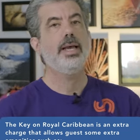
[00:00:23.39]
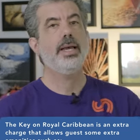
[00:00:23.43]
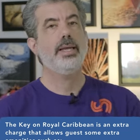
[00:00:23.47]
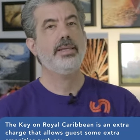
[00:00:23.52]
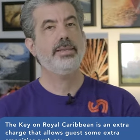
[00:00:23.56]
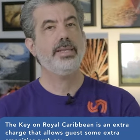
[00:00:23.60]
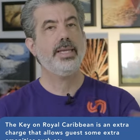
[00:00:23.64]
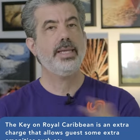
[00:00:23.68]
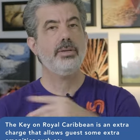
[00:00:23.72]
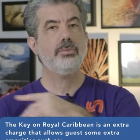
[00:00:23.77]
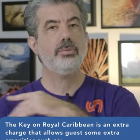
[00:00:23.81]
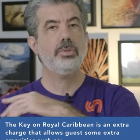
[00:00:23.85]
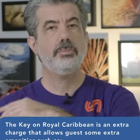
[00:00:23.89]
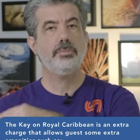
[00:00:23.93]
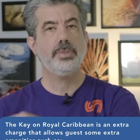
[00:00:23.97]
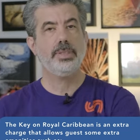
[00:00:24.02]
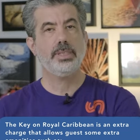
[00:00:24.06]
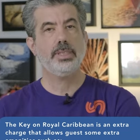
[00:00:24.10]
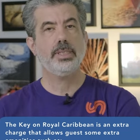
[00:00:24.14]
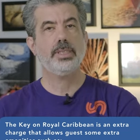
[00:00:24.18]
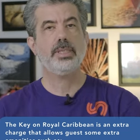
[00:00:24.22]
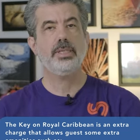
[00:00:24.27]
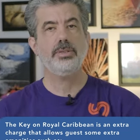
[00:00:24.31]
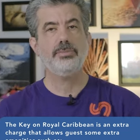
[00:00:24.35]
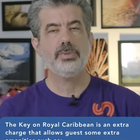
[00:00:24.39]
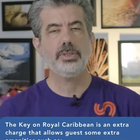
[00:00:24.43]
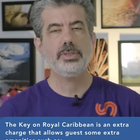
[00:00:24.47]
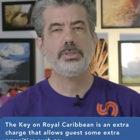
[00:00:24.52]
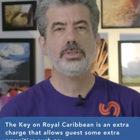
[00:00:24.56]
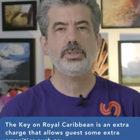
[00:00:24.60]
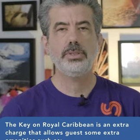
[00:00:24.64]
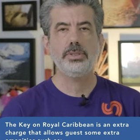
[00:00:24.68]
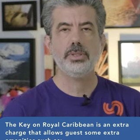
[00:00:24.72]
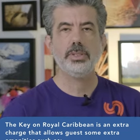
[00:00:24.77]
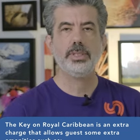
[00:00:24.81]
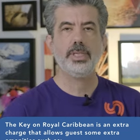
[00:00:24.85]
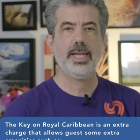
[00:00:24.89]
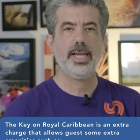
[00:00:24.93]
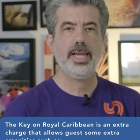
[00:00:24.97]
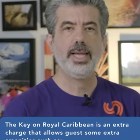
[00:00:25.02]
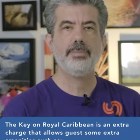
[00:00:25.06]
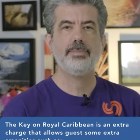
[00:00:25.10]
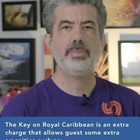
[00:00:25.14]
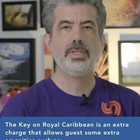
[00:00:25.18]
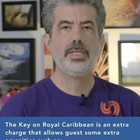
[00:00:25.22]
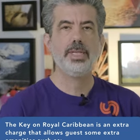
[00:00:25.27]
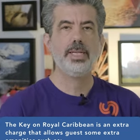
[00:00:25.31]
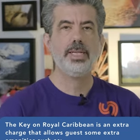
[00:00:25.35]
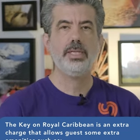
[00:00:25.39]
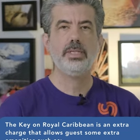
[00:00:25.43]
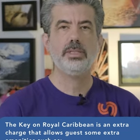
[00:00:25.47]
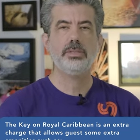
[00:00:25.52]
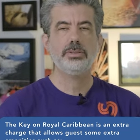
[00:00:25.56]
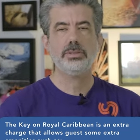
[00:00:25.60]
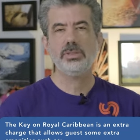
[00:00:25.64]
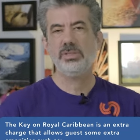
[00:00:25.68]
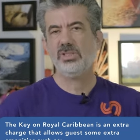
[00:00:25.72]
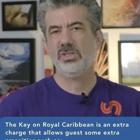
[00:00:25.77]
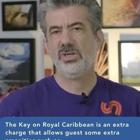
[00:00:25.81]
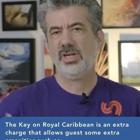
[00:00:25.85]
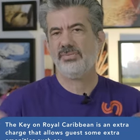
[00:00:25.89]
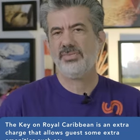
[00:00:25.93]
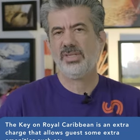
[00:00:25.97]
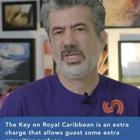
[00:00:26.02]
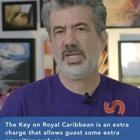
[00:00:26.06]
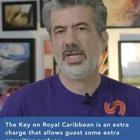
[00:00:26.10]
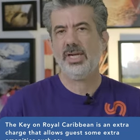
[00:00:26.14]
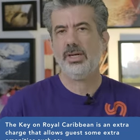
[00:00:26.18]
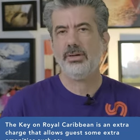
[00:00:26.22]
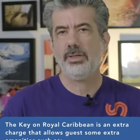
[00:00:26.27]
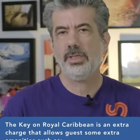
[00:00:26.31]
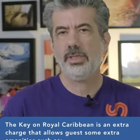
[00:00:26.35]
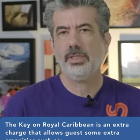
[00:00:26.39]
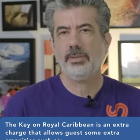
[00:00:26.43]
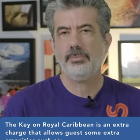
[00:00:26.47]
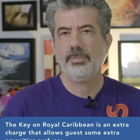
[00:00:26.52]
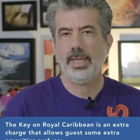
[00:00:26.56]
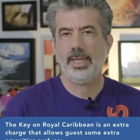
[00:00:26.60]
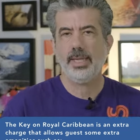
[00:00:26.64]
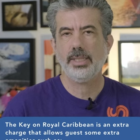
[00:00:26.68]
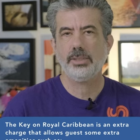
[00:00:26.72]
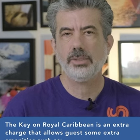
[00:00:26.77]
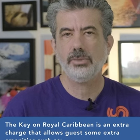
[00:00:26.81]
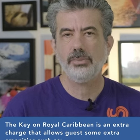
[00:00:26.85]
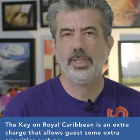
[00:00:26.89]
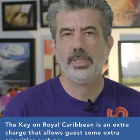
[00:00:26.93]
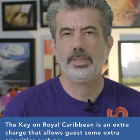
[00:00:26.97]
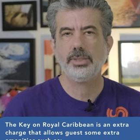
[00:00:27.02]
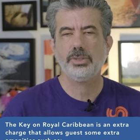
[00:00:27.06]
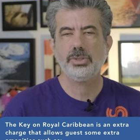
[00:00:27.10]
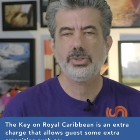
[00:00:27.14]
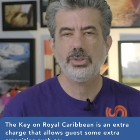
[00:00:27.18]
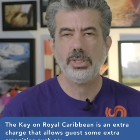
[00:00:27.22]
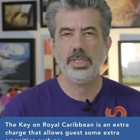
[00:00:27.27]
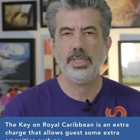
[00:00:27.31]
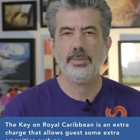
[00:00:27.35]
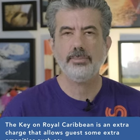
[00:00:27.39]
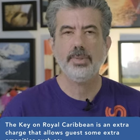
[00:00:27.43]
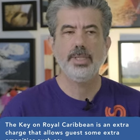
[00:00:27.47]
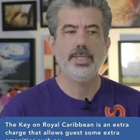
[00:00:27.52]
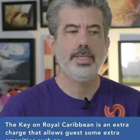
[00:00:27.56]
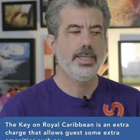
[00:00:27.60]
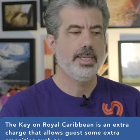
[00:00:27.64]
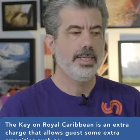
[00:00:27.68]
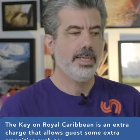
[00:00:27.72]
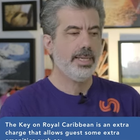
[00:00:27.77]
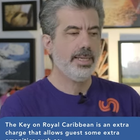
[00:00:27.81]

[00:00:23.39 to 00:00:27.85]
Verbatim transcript: and they will be delivered to your cabin later so you don't have to carry your bags around the ship.